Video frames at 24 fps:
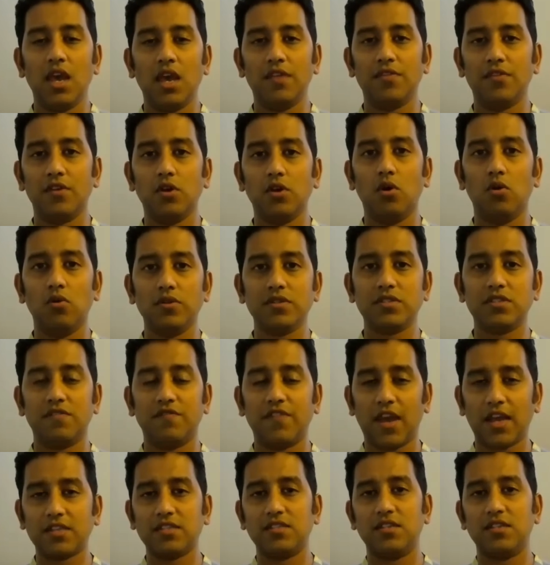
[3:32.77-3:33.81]
And the goal is to
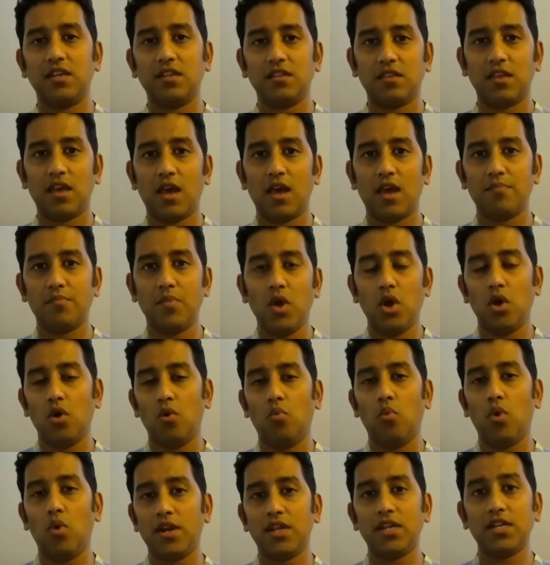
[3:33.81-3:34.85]
vaccinate them
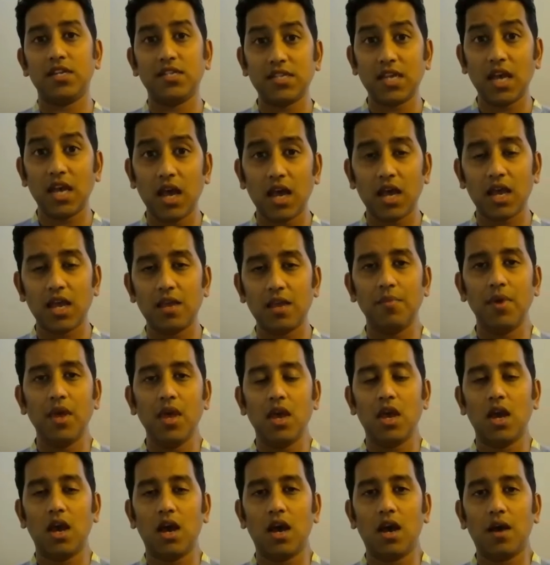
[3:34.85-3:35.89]
one at a time,